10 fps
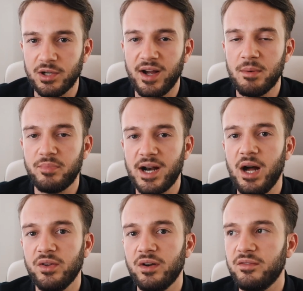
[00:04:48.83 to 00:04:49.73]
You know, I am
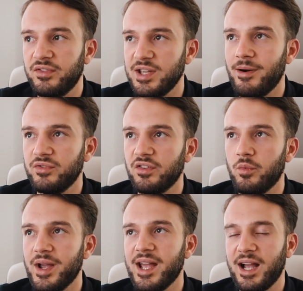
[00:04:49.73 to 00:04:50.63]
proud of the amount of
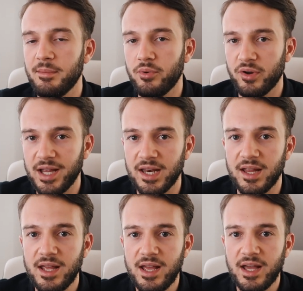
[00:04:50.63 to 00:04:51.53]
work I put in.
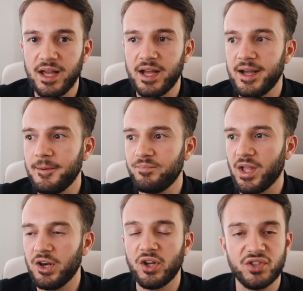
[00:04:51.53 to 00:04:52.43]
And
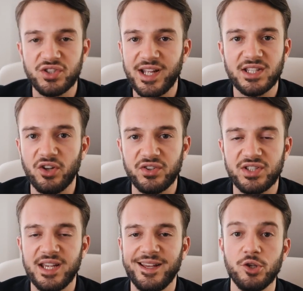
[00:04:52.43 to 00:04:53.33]
that's not to
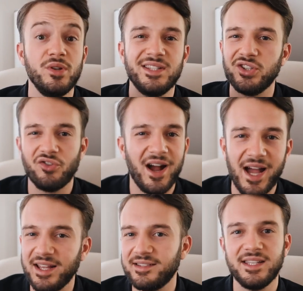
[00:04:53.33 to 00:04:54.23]
say that you need to
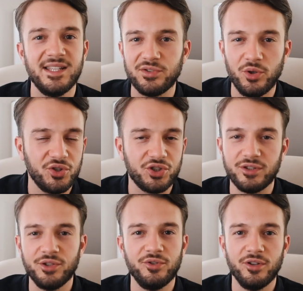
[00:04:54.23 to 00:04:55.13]
grind, that you need to
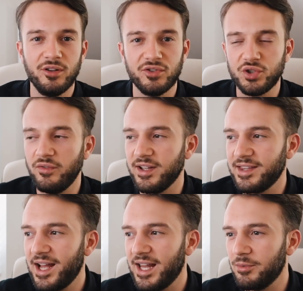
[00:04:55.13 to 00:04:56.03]
hustle and all stuff like
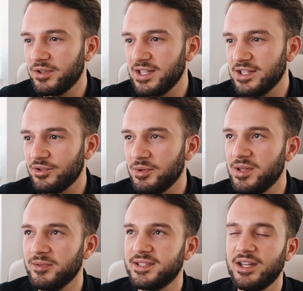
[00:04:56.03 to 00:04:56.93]
that, like what these other
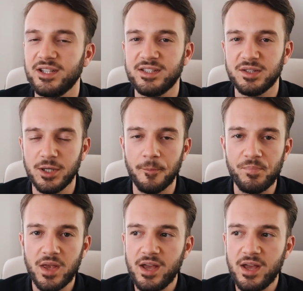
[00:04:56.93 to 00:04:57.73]
people tell you to do.